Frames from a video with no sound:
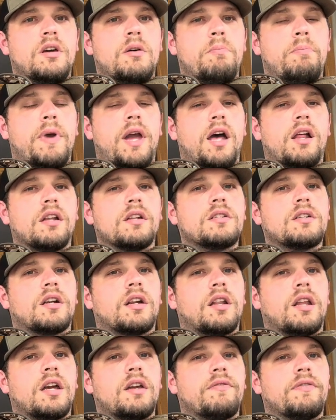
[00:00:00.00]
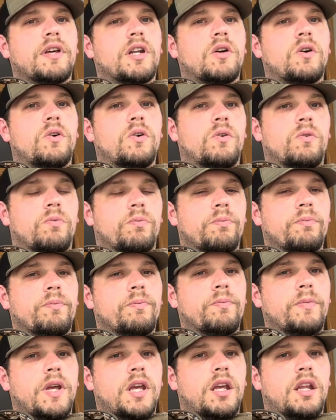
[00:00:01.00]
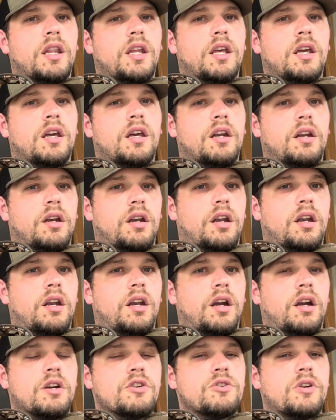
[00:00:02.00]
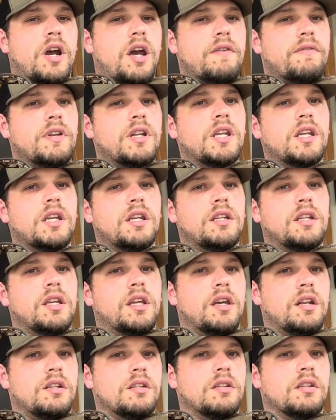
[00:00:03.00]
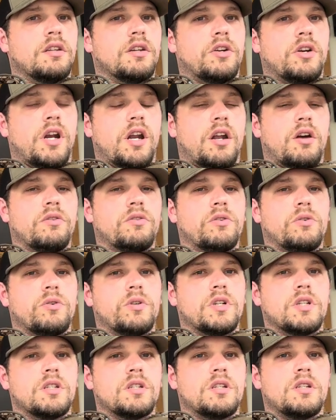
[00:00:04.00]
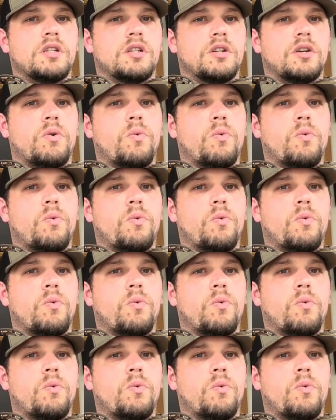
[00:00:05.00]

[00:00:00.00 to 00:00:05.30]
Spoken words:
balance our life at home and then our drive and need to get into the great outdoors.